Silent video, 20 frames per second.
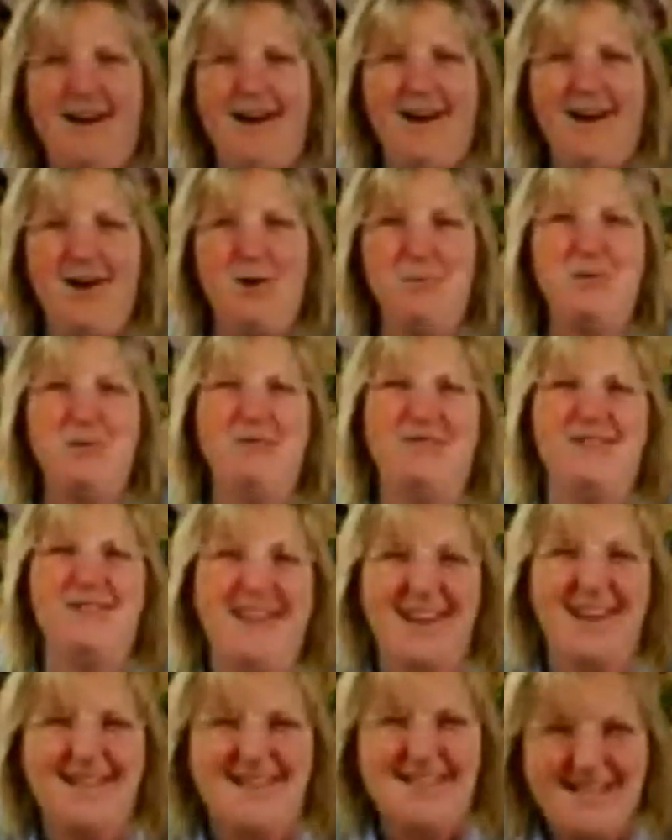I hope you have a
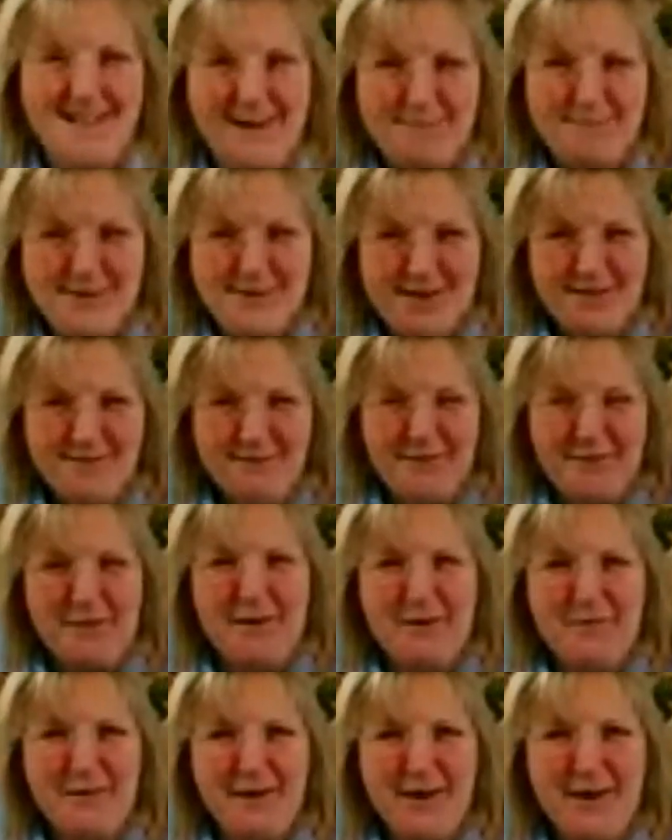Samsung phone.
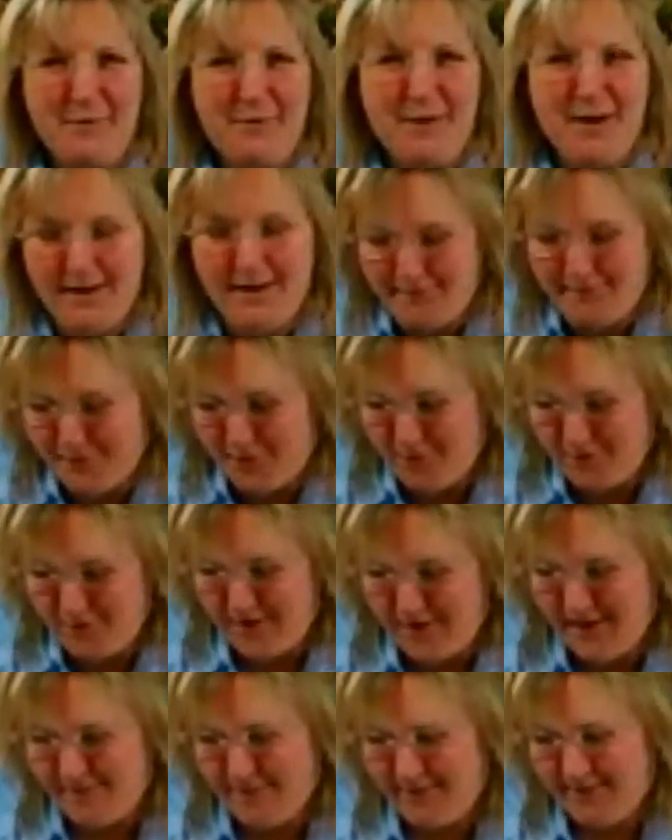I forget what kind of phone you
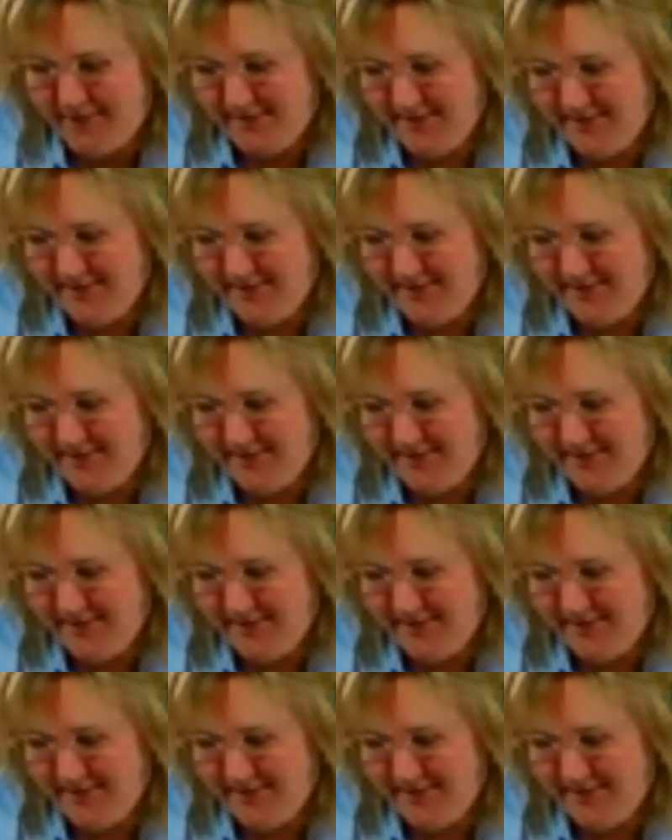have.